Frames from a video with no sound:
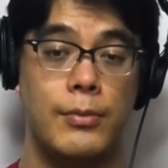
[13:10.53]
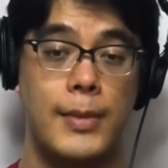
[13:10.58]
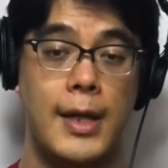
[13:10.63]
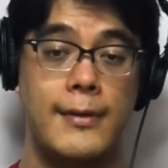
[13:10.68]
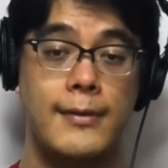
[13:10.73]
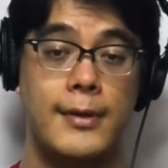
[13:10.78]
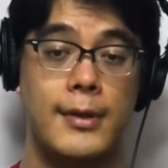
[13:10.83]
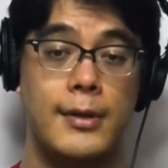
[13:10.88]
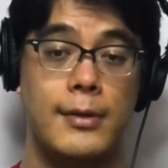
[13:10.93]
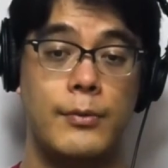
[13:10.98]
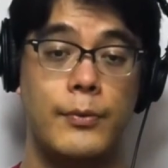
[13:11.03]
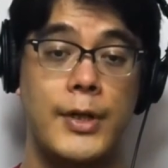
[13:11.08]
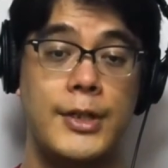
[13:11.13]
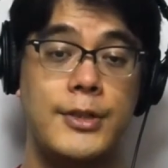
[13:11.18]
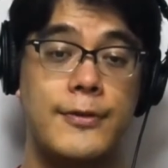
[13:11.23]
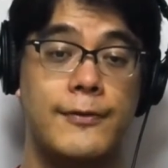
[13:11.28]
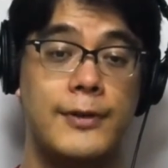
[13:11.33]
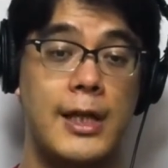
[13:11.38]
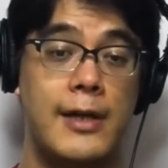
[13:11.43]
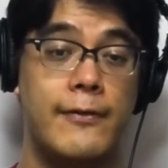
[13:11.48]
and the
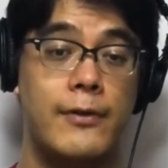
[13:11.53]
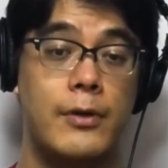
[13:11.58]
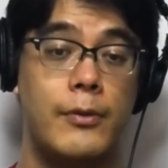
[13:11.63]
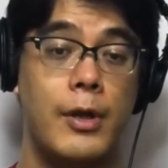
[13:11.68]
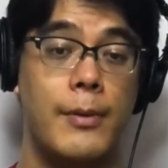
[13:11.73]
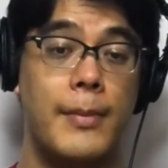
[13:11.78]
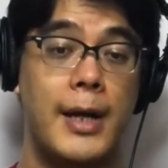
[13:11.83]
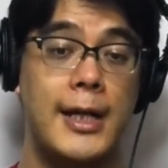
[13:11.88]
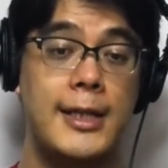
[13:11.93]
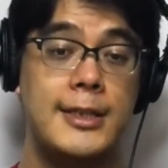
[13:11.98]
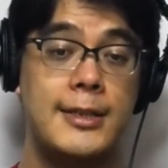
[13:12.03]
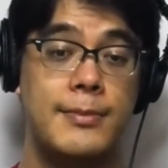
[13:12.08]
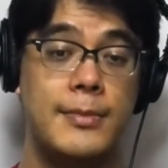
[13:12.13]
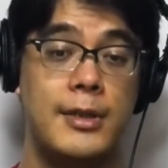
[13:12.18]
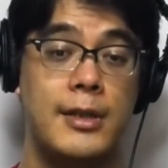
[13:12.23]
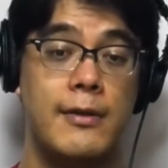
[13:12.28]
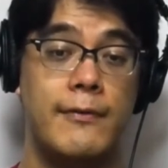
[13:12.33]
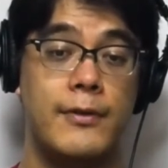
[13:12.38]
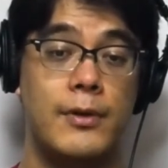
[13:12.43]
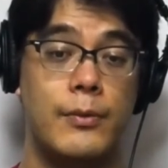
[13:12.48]
rich flavor reminds
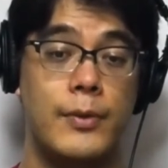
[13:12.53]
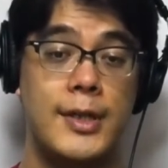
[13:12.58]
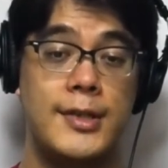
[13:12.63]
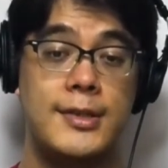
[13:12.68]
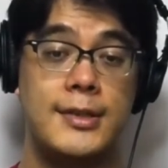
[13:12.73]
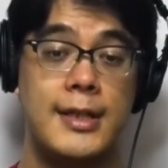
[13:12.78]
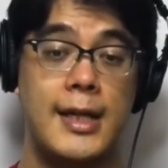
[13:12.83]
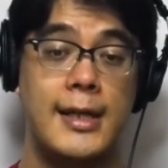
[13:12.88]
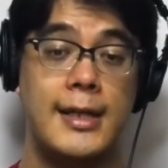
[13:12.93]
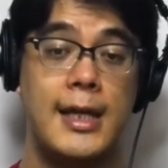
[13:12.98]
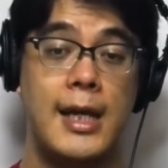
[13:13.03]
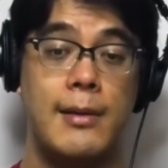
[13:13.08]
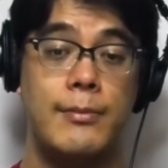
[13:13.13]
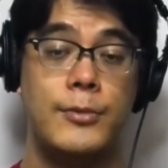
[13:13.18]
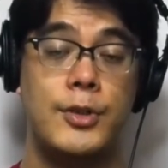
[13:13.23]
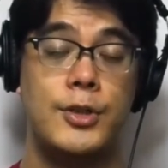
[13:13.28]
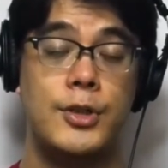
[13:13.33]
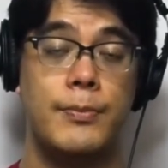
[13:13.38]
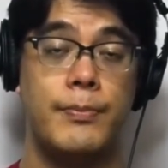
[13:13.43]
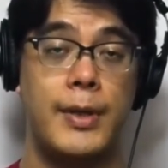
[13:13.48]
me of the reason I came
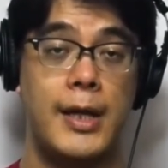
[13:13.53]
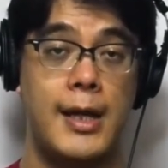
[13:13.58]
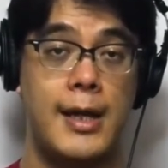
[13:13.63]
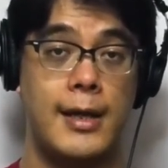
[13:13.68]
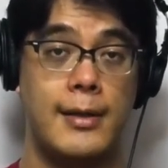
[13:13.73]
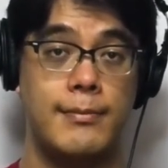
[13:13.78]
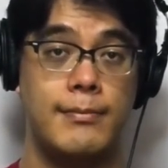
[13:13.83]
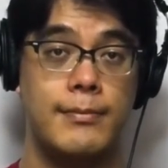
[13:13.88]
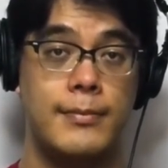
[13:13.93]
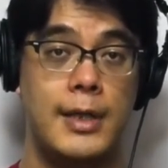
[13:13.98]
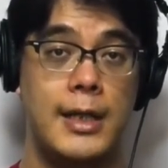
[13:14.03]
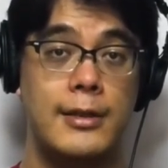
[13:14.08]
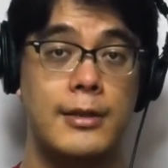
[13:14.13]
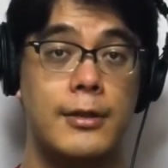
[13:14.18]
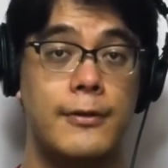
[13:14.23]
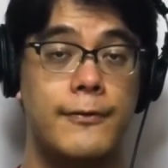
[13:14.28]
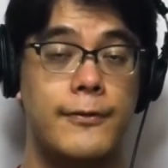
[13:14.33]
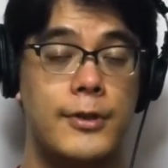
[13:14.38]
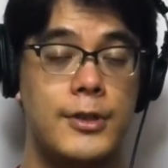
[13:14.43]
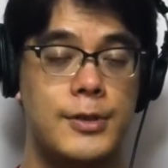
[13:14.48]
to Japan in
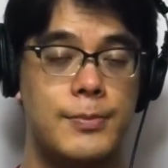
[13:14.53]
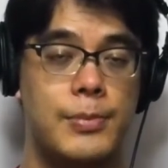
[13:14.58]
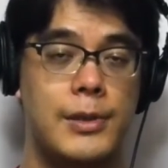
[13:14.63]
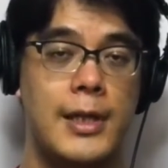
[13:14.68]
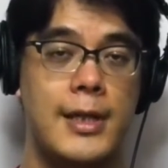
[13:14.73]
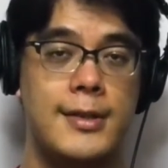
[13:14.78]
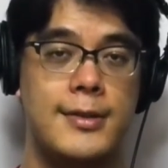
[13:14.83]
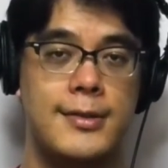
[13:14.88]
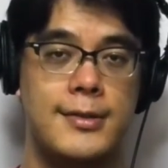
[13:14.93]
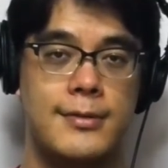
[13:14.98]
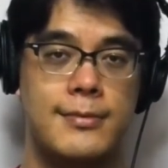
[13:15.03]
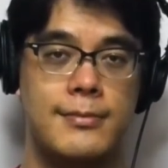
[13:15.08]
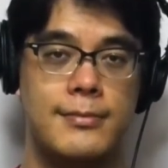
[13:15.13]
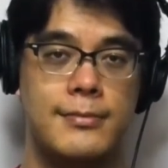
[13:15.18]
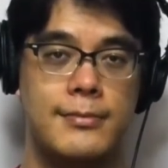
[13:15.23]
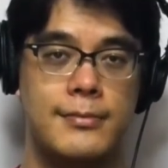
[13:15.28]
the first place.